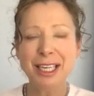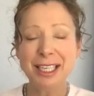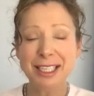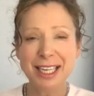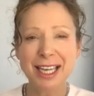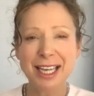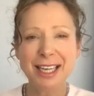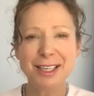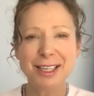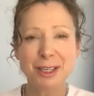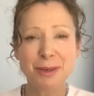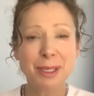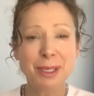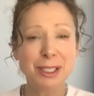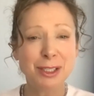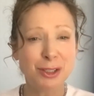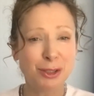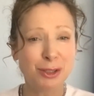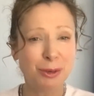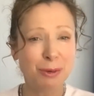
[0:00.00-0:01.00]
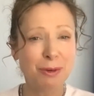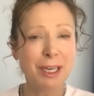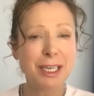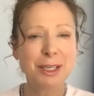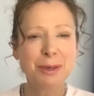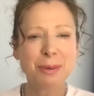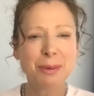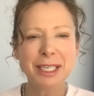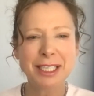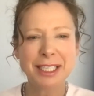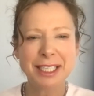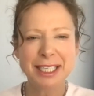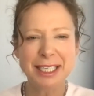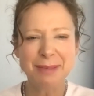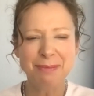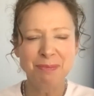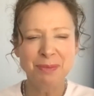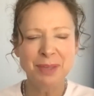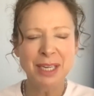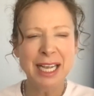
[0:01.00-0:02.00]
exactly the question. So great question.